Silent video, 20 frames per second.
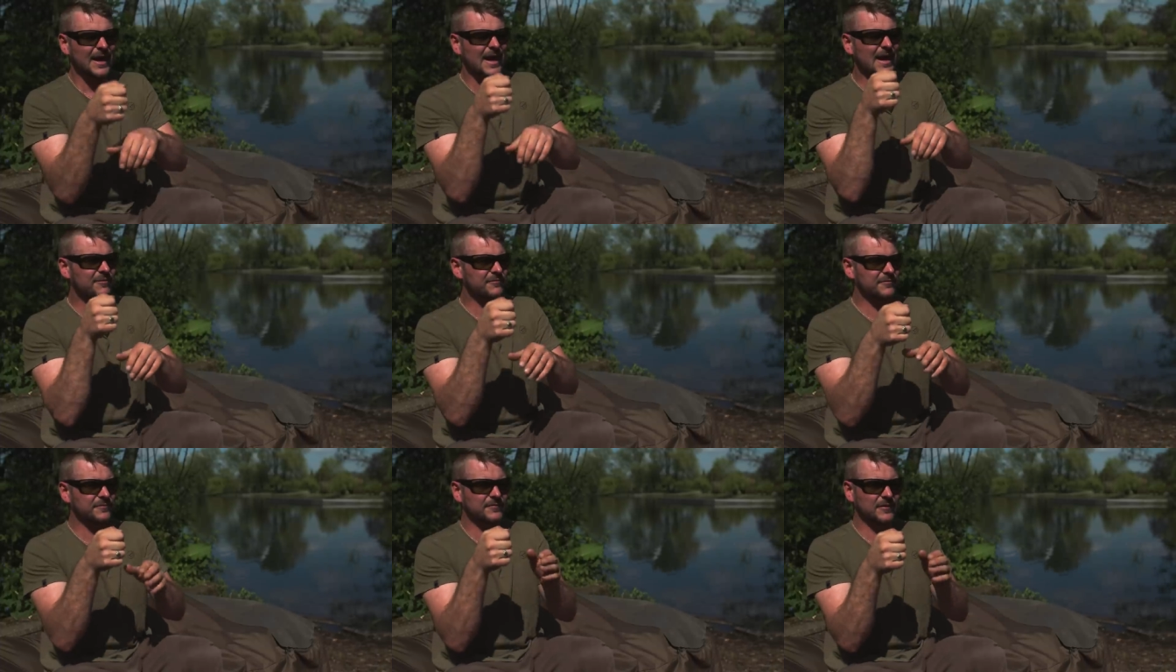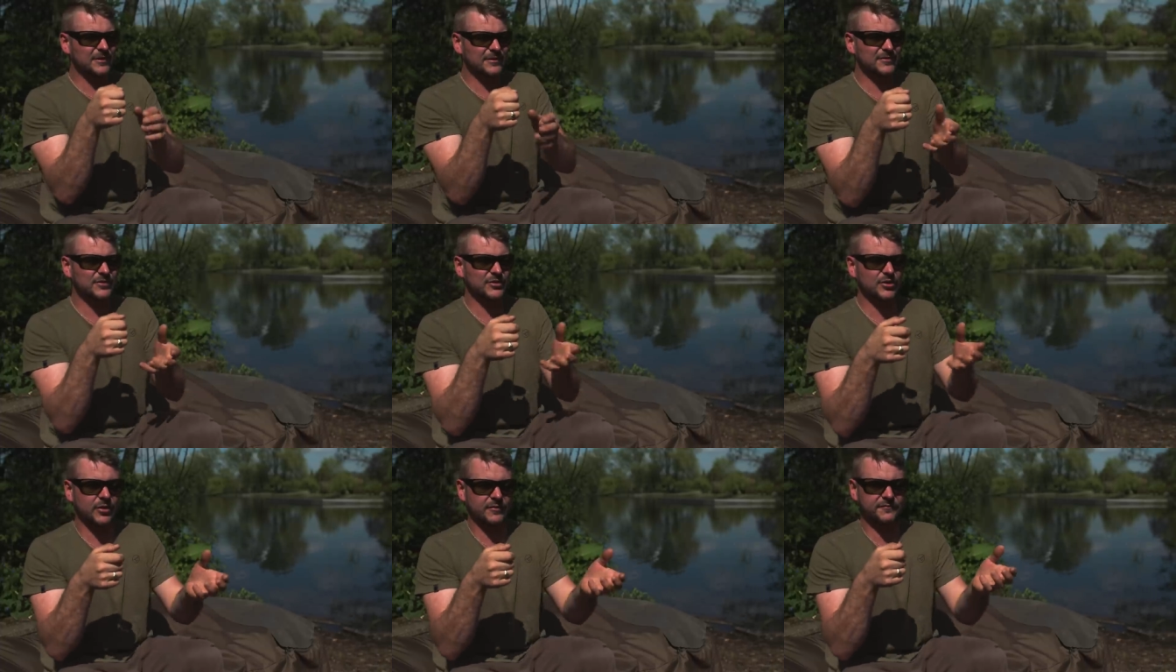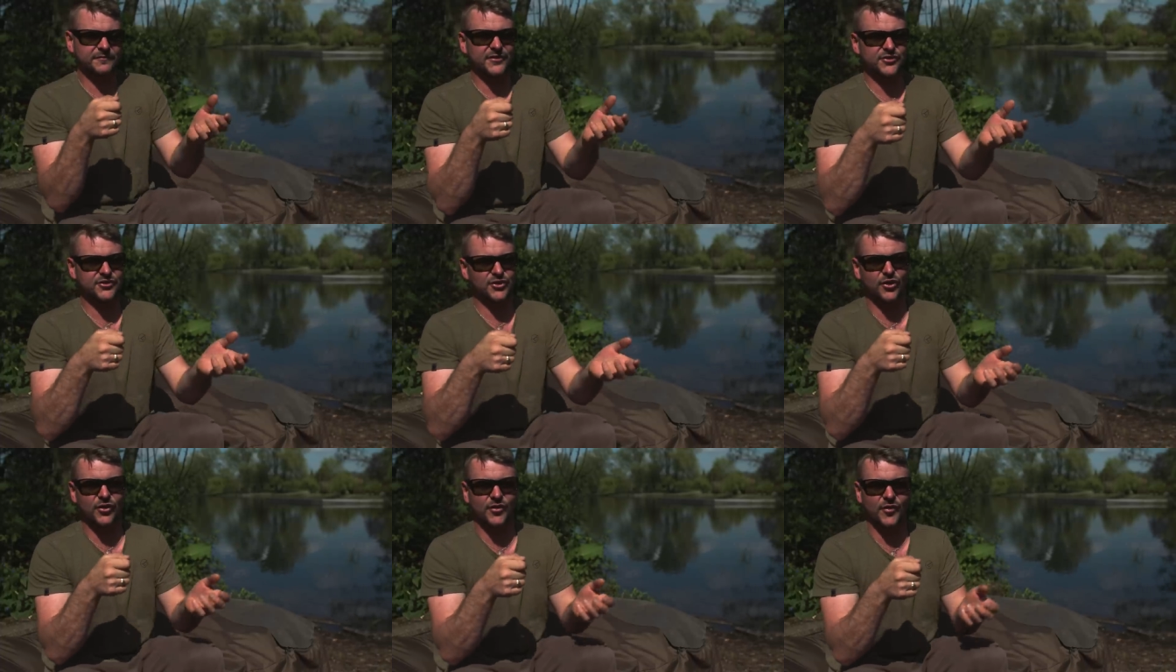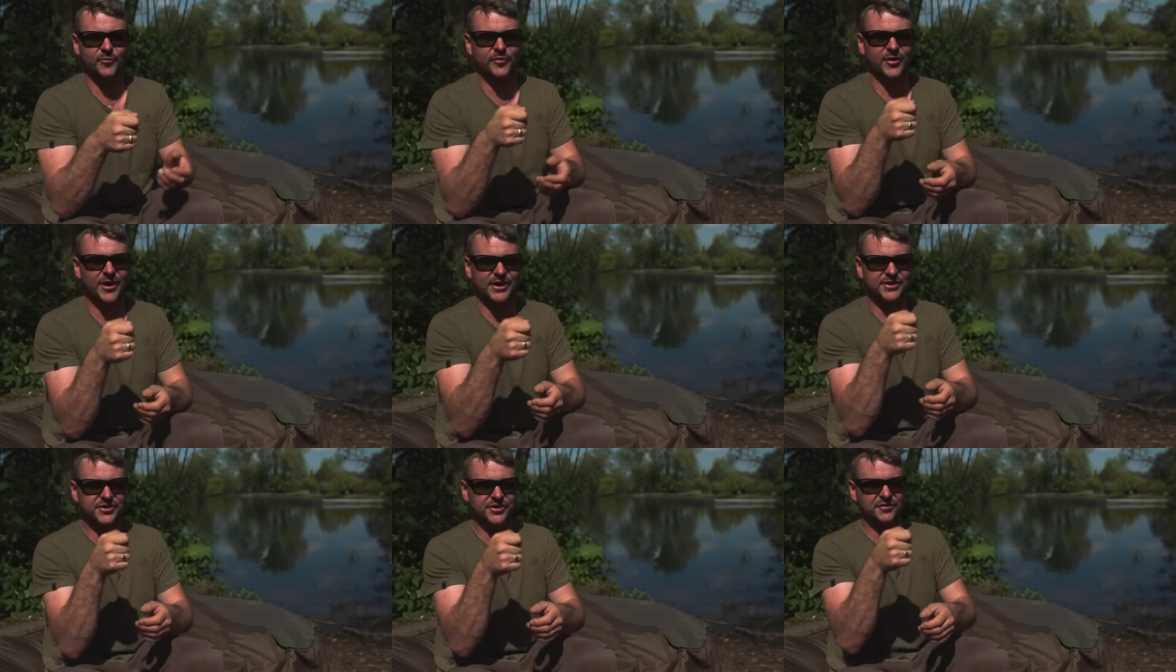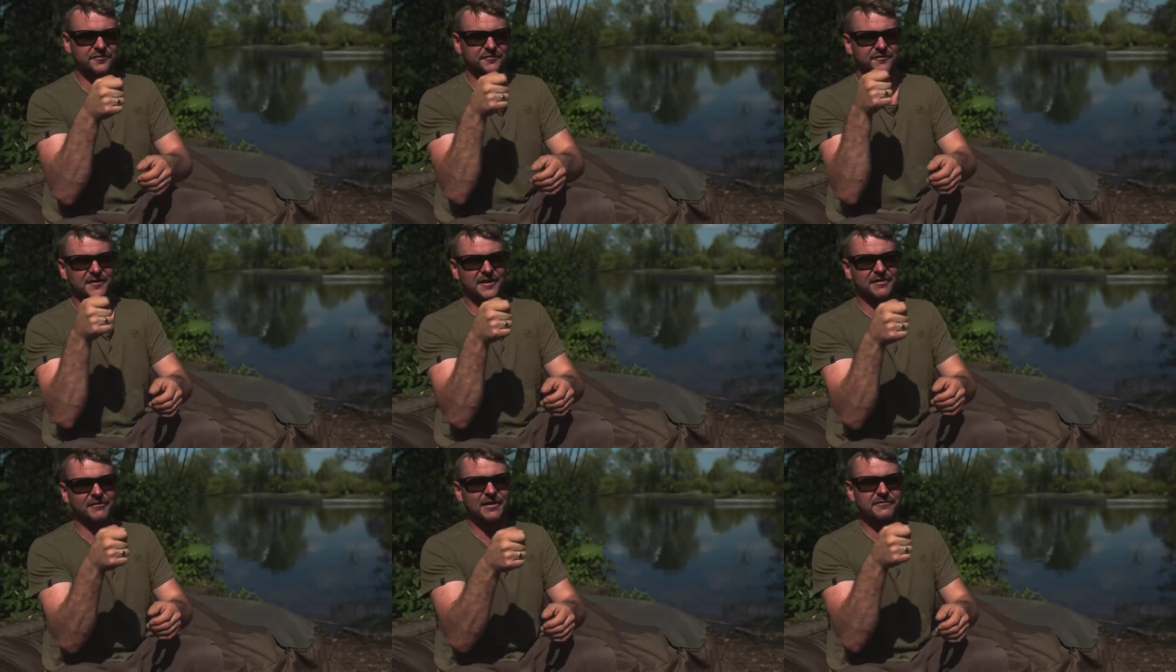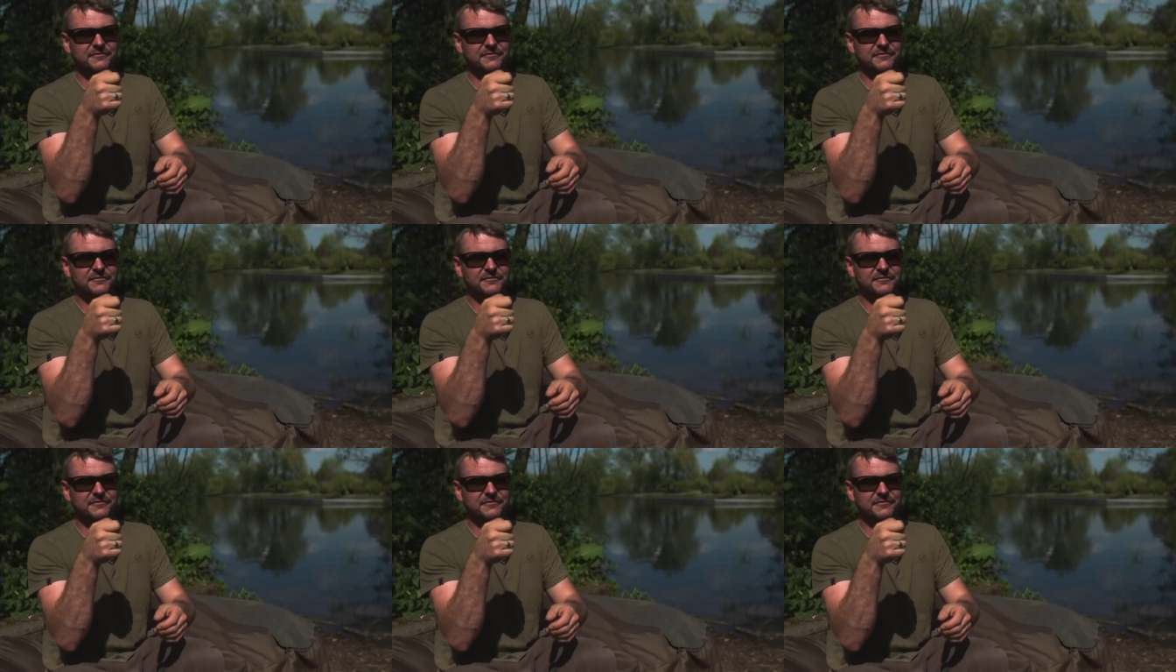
every, fishing on the braid, you can feel